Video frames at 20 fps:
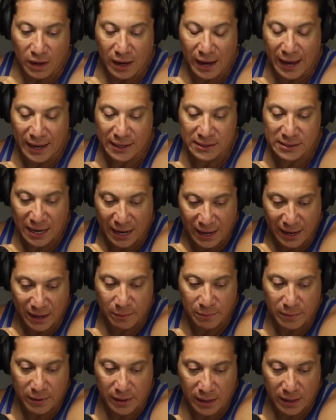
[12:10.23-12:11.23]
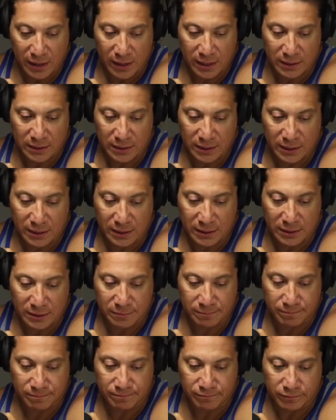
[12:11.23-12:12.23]
I had time and
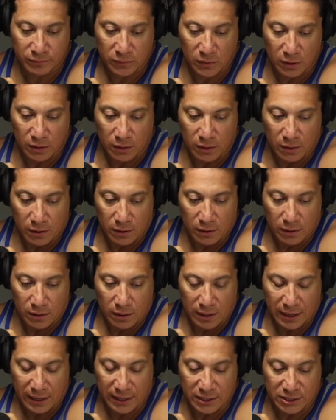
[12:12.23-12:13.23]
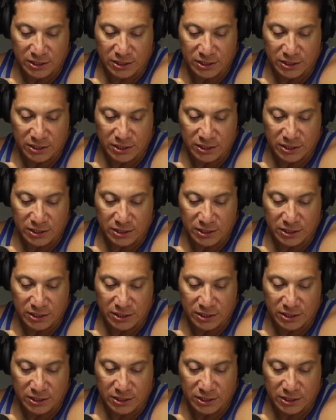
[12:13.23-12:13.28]
kind